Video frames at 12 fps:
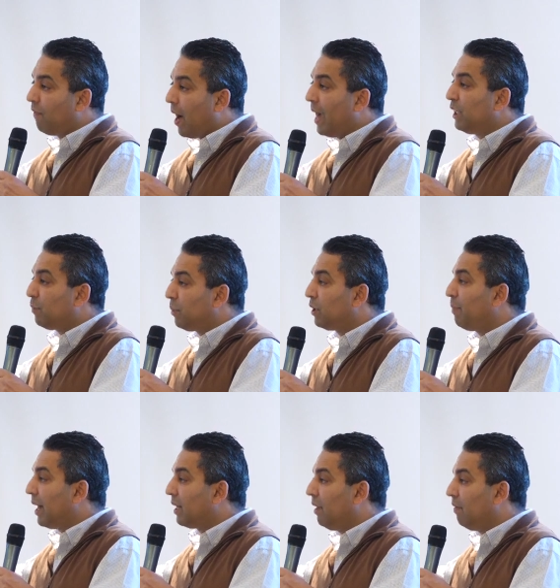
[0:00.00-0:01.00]
provides a
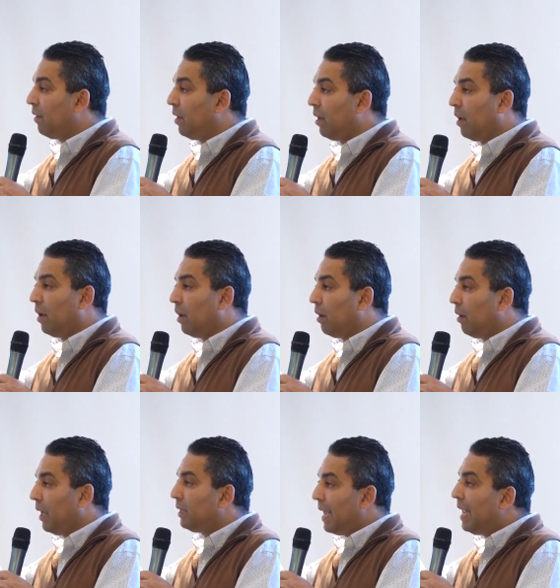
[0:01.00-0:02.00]
perspective.
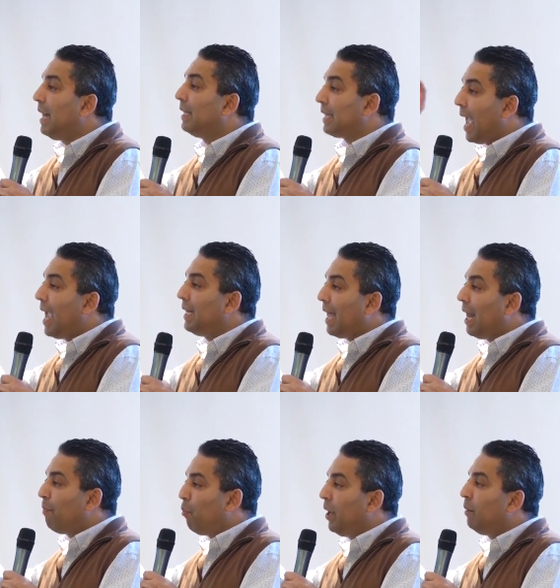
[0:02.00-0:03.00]
It is a
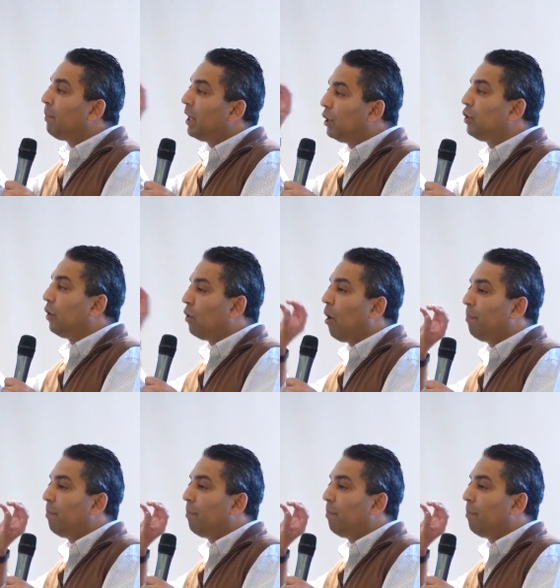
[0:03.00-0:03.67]
data point, but it should